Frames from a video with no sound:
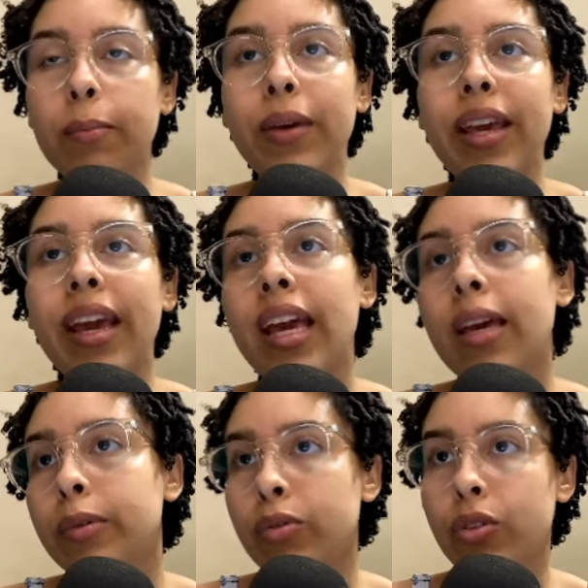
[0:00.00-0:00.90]
be
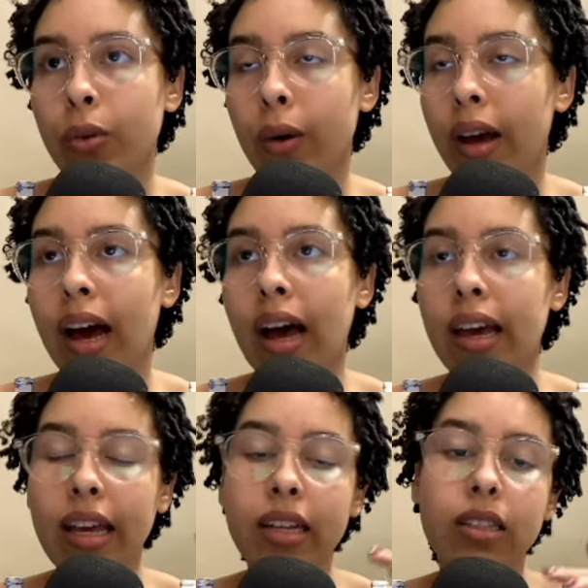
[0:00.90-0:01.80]
able to,
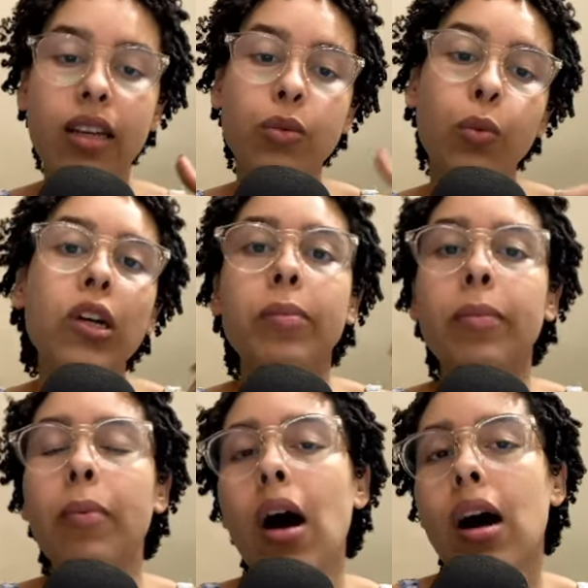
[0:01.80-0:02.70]
it would be
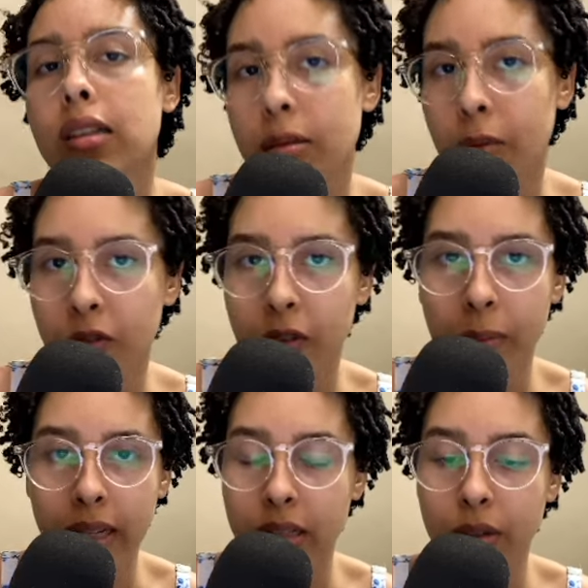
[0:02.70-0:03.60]
possible for
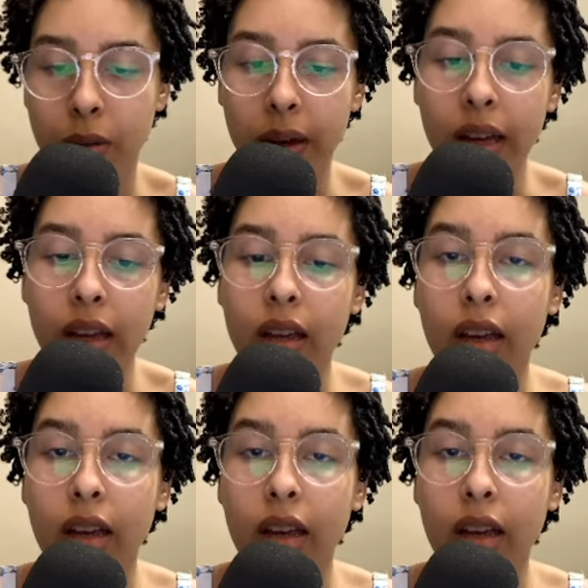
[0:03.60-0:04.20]
me to do it